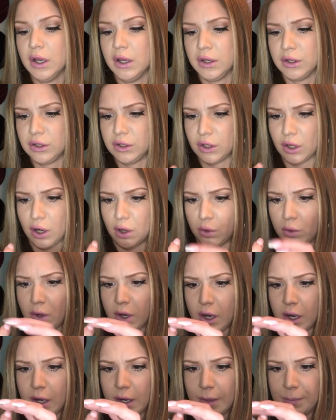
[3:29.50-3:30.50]
you know,
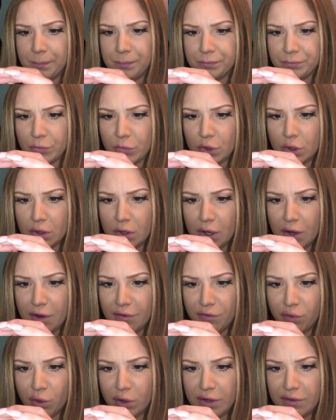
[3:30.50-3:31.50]
a
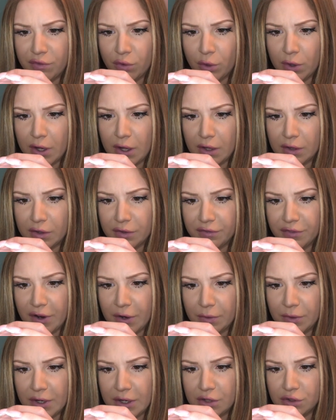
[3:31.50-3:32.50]
$44
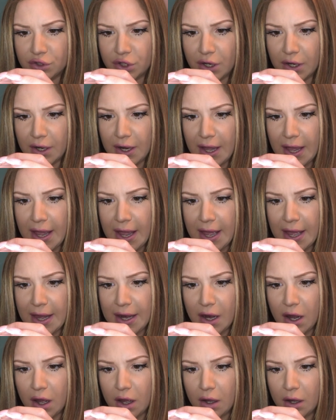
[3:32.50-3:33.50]
foundation.
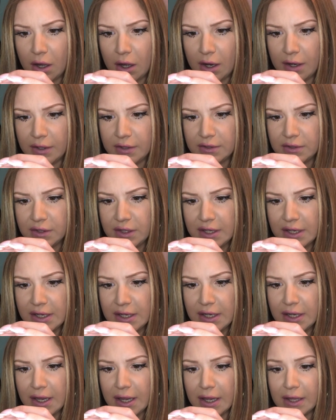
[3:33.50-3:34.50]
And
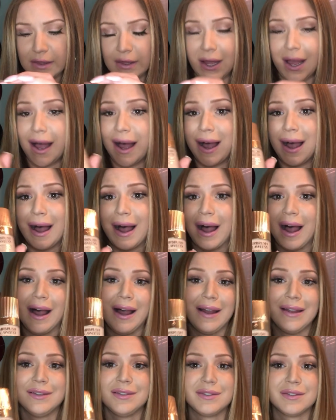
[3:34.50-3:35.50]
honestly,
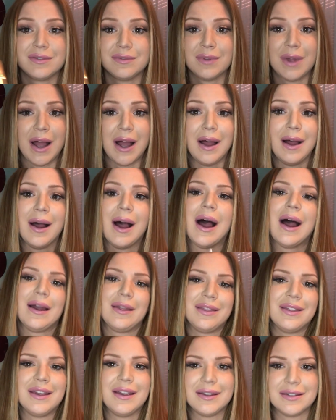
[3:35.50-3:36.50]
I
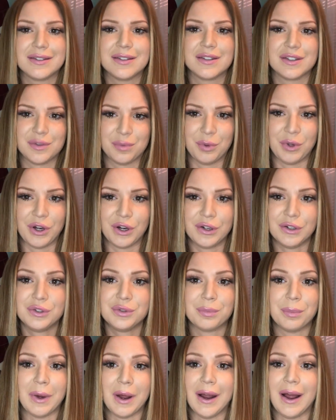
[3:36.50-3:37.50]
think it's a
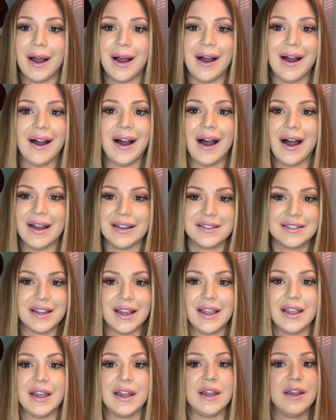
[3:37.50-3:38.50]
splurge, but I
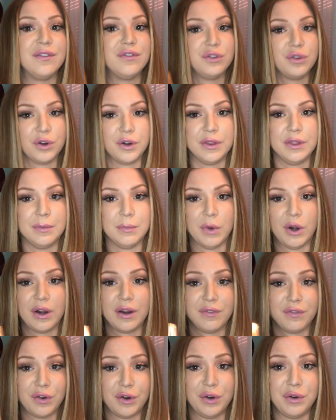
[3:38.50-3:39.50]
say if you're in the
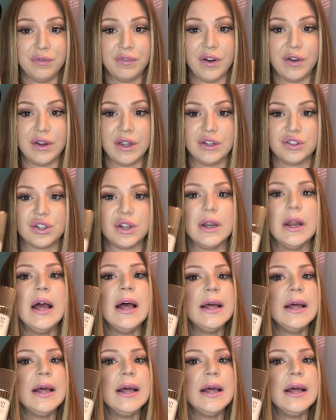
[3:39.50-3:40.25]
market for a new foundation,